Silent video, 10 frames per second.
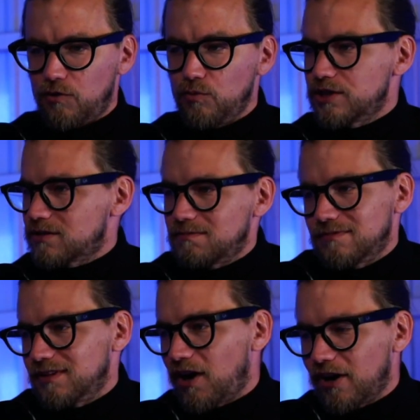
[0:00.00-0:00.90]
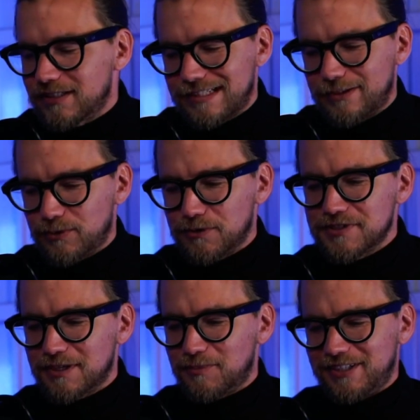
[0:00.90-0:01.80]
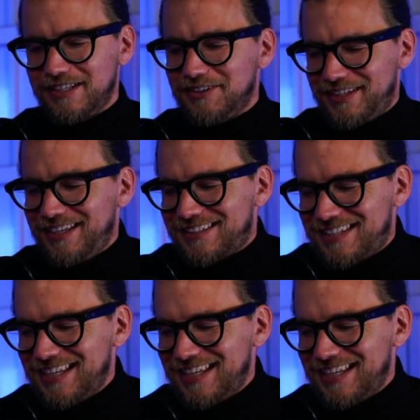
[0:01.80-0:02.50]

which honestly we're losing money on it.